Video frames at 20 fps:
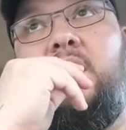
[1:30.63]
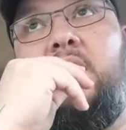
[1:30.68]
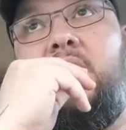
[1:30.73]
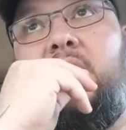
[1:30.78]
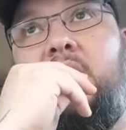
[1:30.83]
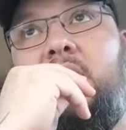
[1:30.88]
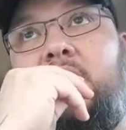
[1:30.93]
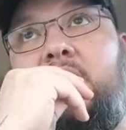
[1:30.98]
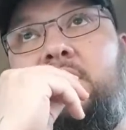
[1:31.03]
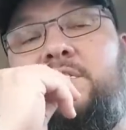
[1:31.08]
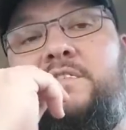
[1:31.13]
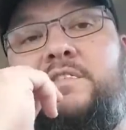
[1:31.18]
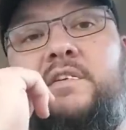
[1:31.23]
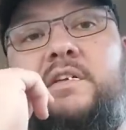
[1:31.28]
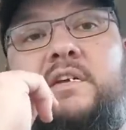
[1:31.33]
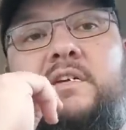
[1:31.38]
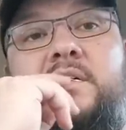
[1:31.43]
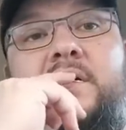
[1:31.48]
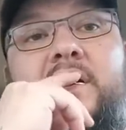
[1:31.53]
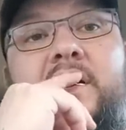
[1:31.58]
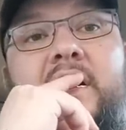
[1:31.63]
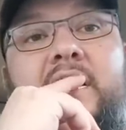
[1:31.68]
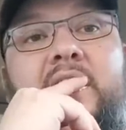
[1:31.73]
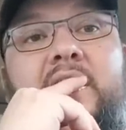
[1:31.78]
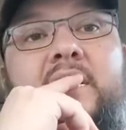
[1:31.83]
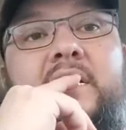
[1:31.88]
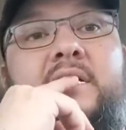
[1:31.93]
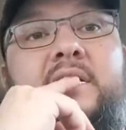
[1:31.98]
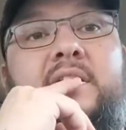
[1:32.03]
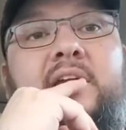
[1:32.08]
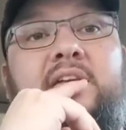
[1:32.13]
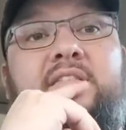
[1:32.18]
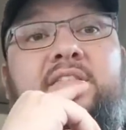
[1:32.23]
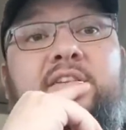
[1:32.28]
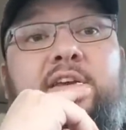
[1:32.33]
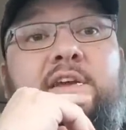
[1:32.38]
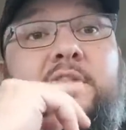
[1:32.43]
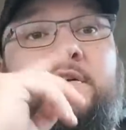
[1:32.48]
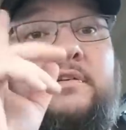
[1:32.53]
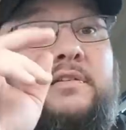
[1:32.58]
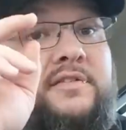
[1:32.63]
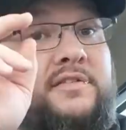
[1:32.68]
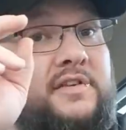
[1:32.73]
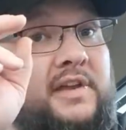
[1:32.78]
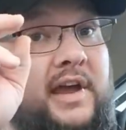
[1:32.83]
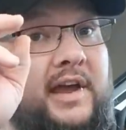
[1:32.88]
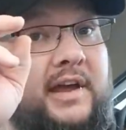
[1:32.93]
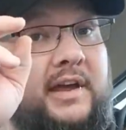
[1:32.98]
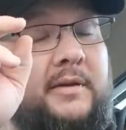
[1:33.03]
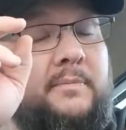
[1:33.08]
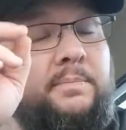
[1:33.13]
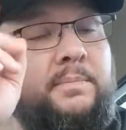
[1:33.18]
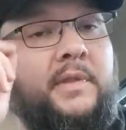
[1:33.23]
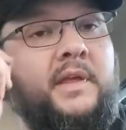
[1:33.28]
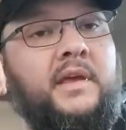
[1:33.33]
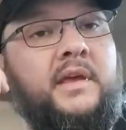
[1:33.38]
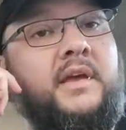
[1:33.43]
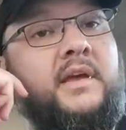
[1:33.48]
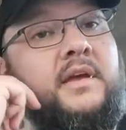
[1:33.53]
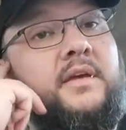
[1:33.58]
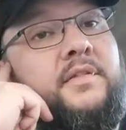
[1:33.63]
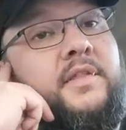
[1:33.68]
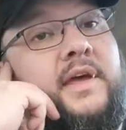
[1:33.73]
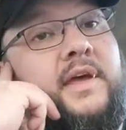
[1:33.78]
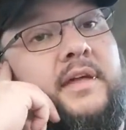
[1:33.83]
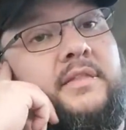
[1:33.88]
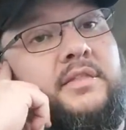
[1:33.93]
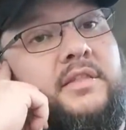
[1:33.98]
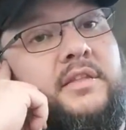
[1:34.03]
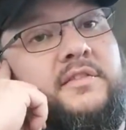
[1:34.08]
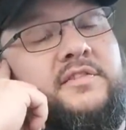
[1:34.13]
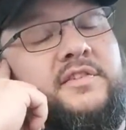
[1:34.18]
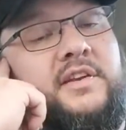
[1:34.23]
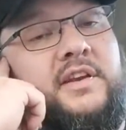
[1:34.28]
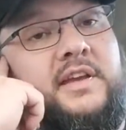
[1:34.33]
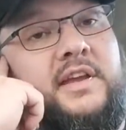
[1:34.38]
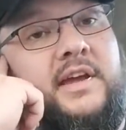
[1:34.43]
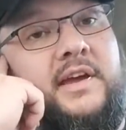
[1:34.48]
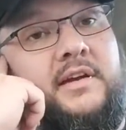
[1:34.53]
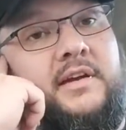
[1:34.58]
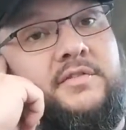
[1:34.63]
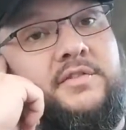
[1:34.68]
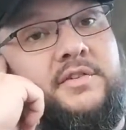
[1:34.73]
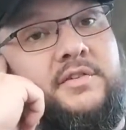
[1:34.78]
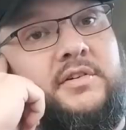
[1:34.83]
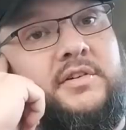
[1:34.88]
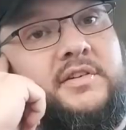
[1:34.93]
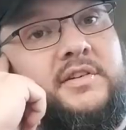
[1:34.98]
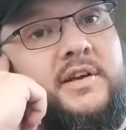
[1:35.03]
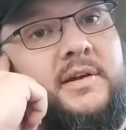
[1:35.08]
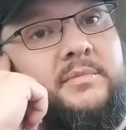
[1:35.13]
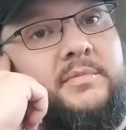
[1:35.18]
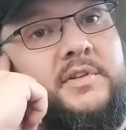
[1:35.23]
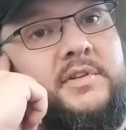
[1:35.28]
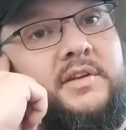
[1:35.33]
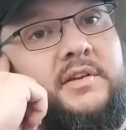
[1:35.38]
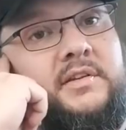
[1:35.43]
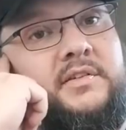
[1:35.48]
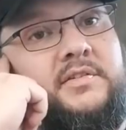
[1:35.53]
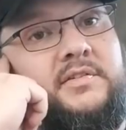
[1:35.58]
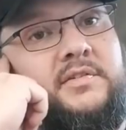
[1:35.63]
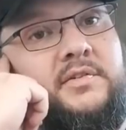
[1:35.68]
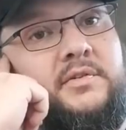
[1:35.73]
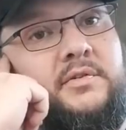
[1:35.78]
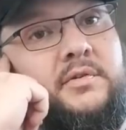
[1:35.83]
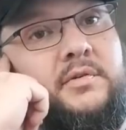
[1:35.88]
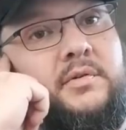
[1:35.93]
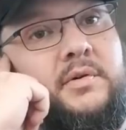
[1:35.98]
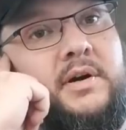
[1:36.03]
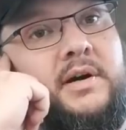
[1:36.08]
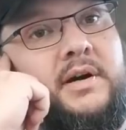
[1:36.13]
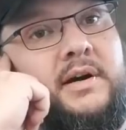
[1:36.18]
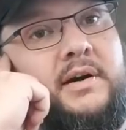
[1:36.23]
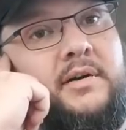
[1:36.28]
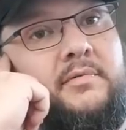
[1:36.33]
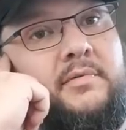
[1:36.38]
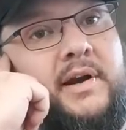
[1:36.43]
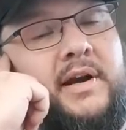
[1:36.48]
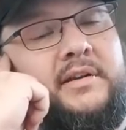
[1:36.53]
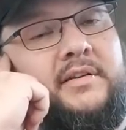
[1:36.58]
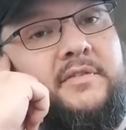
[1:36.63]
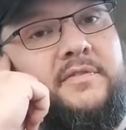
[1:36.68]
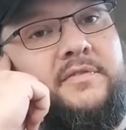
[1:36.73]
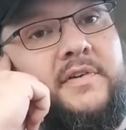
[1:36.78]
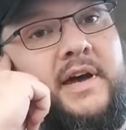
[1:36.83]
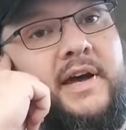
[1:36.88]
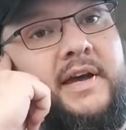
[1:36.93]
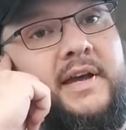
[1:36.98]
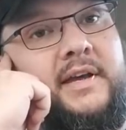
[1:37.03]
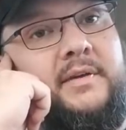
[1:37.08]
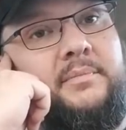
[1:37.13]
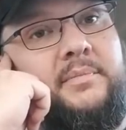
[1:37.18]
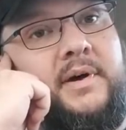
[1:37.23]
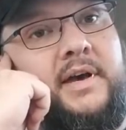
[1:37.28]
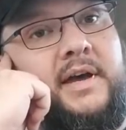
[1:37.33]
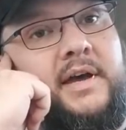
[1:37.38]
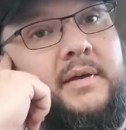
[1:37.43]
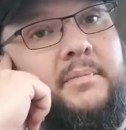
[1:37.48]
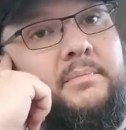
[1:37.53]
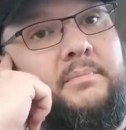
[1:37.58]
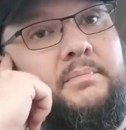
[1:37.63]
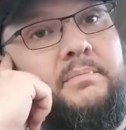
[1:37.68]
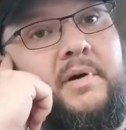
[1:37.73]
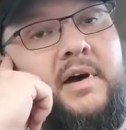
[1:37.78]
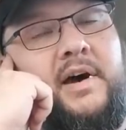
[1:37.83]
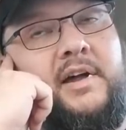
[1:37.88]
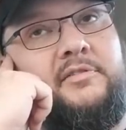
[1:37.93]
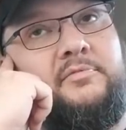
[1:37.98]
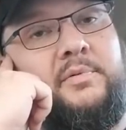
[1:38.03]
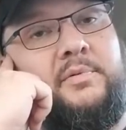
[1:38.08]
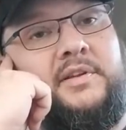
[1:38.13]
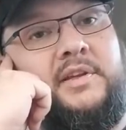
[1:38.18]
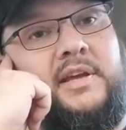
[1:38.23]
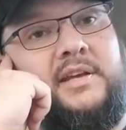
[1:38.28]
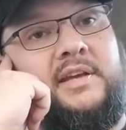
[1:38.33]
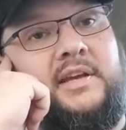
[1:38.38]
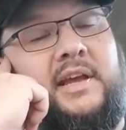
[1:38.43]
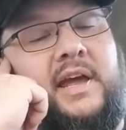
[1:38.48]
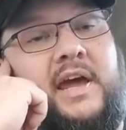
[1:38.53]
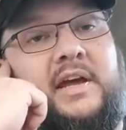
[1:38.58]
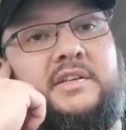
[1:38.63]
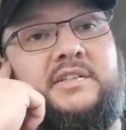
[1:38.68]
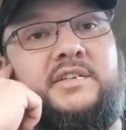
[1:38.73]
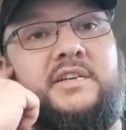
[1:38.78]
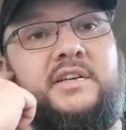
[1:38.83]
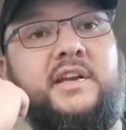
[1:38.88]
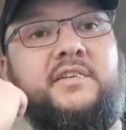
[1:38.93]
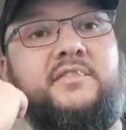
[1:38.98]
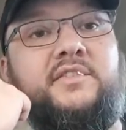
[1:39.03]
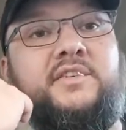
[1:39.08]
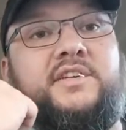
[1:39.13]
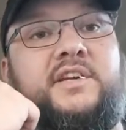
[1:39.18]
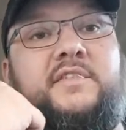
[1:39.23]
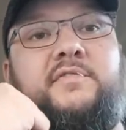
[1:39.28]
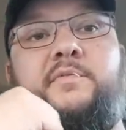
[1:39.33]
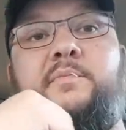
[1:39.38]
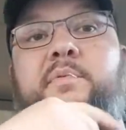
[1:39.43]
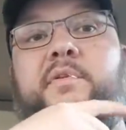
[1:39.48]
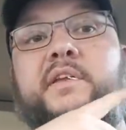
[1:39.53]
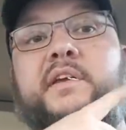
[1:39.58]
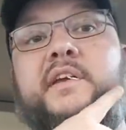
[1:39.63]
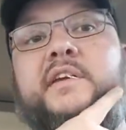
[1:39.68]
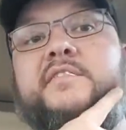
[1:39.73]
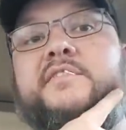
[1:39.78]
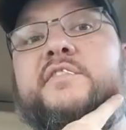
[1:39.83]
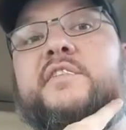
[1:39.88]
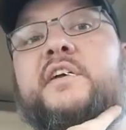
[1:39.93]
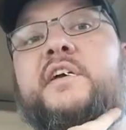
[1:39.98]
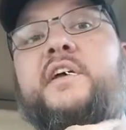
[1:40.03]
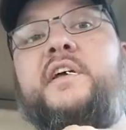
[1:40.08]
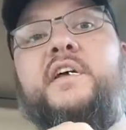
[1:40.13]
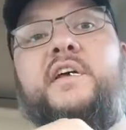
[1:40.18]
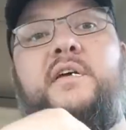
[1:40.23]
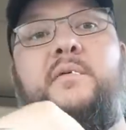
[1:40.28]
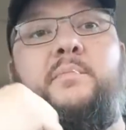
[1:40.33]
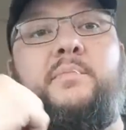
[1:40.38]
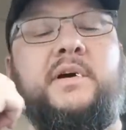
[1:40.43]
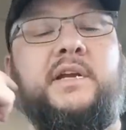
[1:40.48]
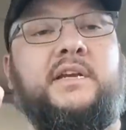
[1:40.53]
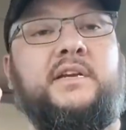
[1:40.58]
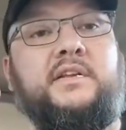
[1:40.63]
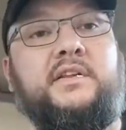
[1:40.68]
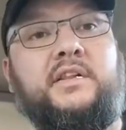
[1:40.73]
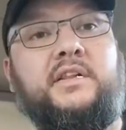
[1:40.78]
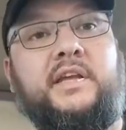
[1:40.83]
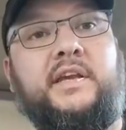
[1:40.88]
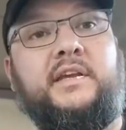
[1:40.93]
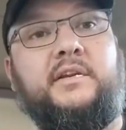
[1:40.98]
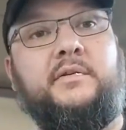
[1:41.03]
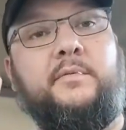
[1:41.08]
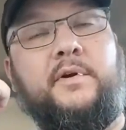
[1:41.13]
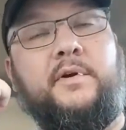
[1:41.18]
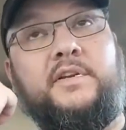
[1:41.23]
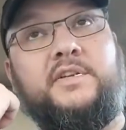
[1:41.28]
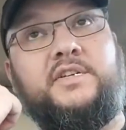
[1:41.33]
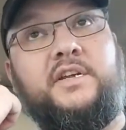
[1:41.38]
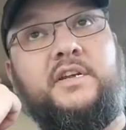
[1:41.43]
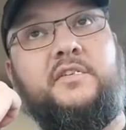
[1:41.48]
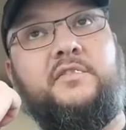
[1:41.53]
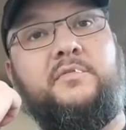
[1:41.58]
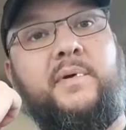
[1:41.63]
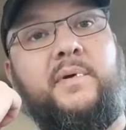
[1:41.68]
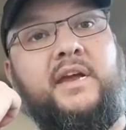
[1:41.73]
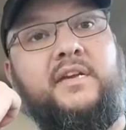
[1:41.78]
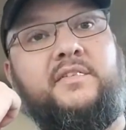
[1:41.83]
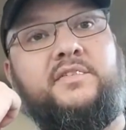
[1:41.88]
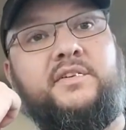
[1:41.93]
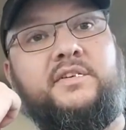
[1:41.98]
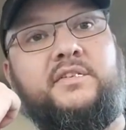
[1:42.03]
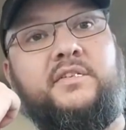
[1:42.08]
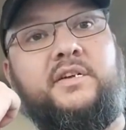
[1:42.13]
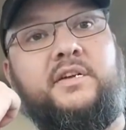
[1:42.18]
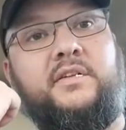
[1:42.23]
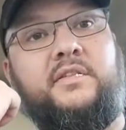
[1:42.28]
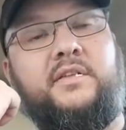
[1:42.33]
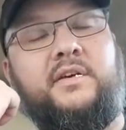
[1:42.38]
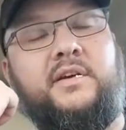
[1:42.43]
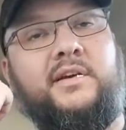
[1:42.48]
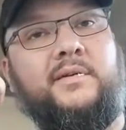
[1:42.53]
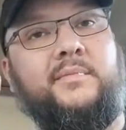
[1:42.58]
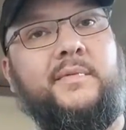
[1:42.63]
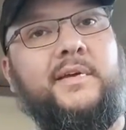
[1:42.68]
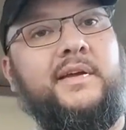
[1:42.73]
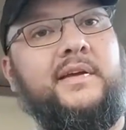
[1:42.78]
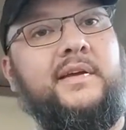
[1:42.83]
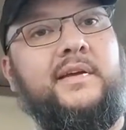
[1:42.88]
Uh, it's, I, it's hearsay that the city council attempted to uh, rectify it by possibly taking action against the chief of police, but CLEAT, which is basically the